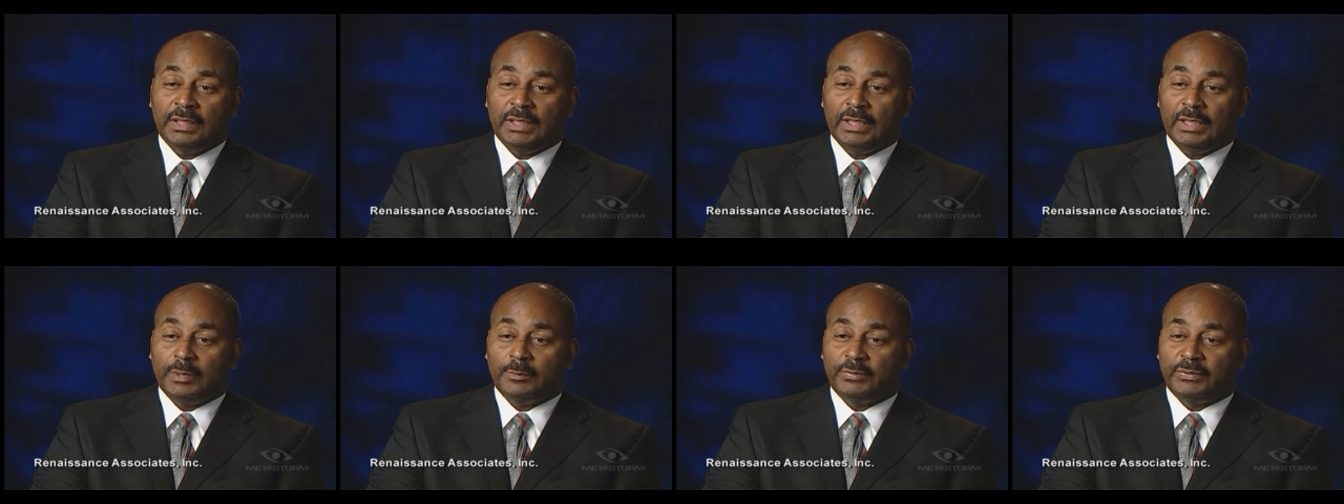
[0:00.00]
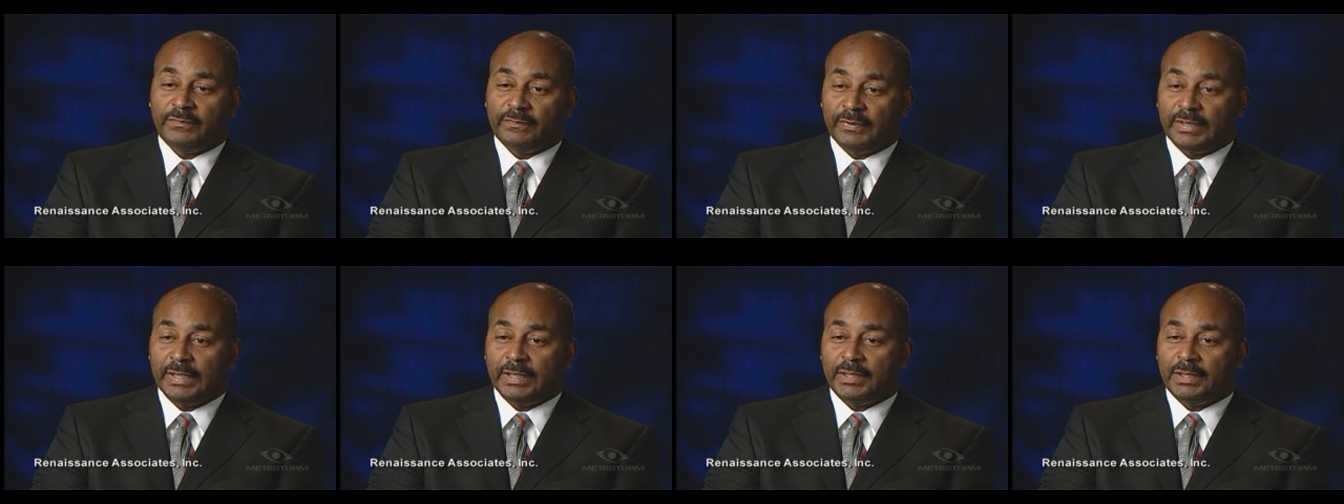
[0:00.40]
and
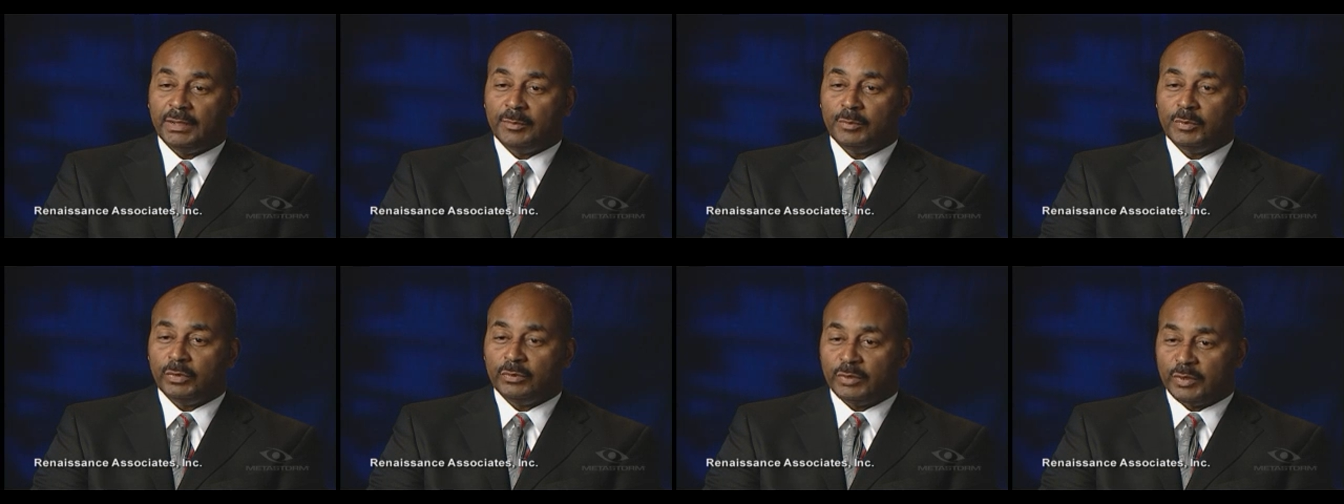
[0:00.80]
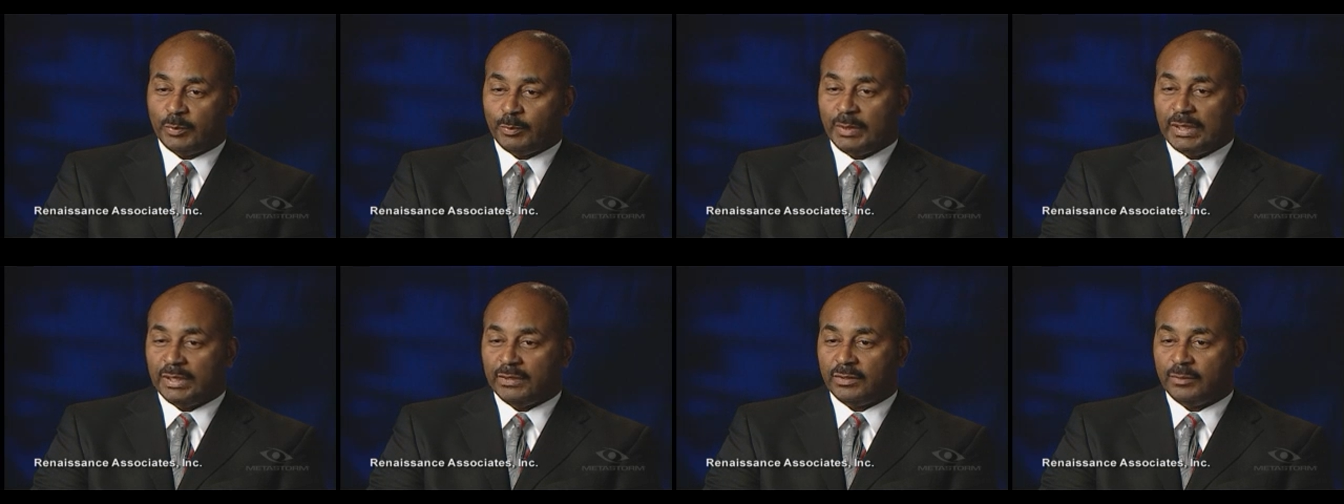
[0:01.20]
providing a more
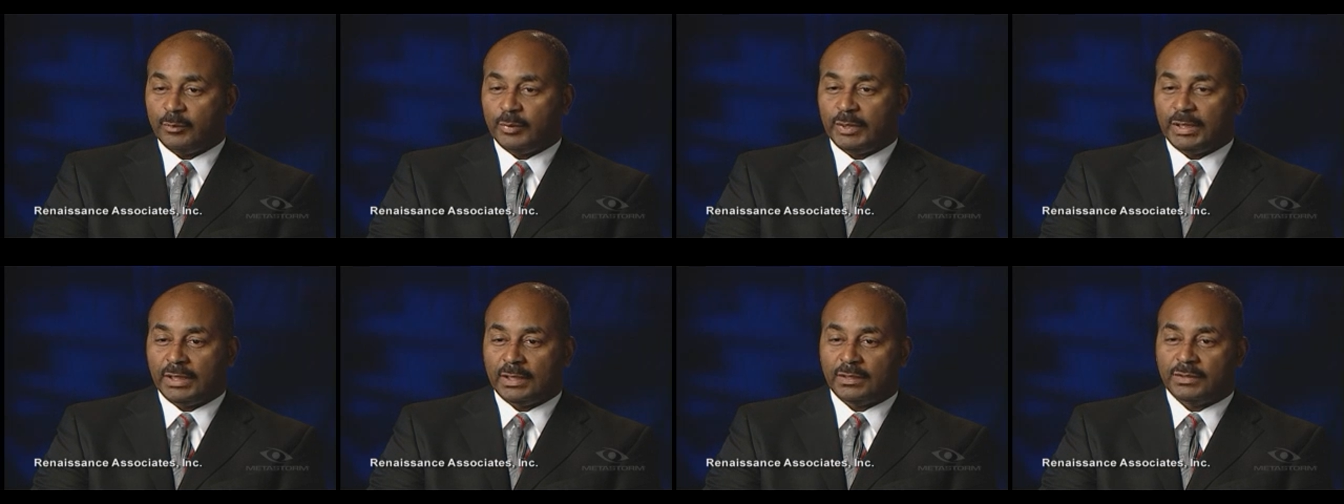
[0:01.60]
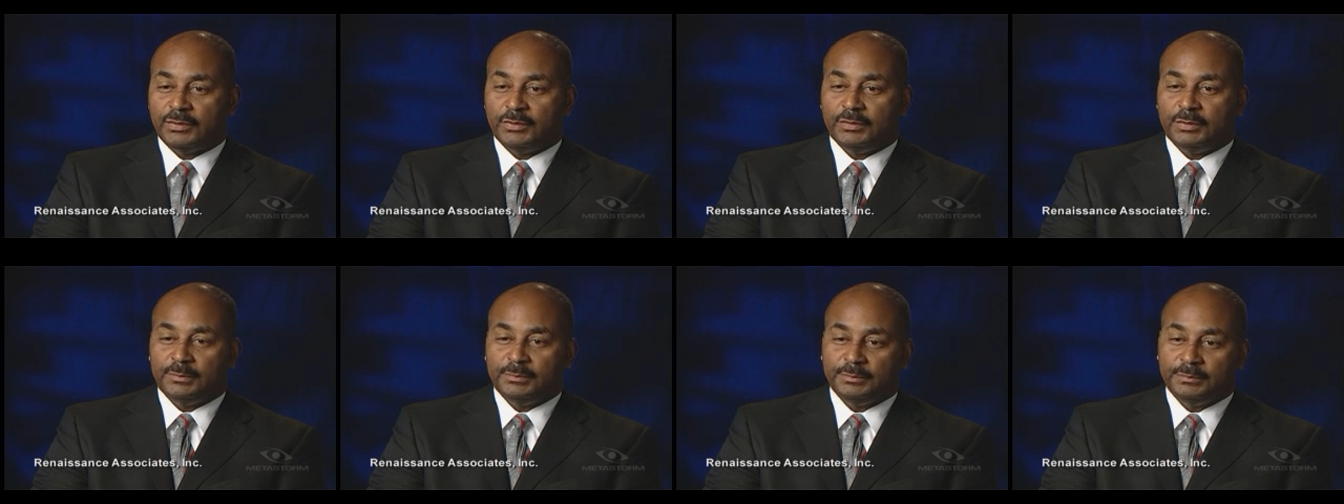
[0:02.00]
responsive product
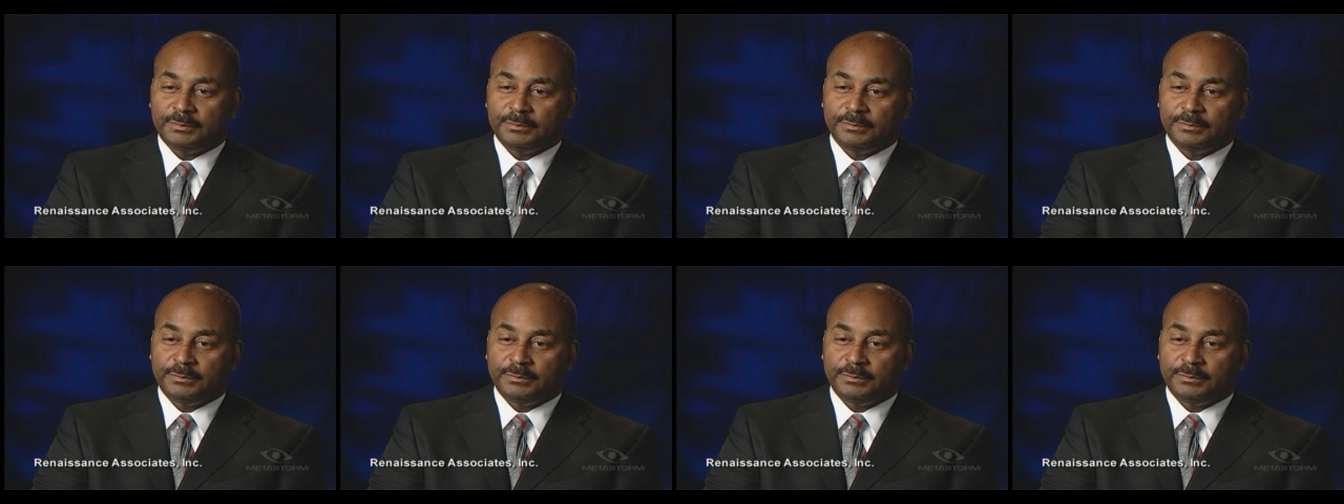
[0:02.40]
to them.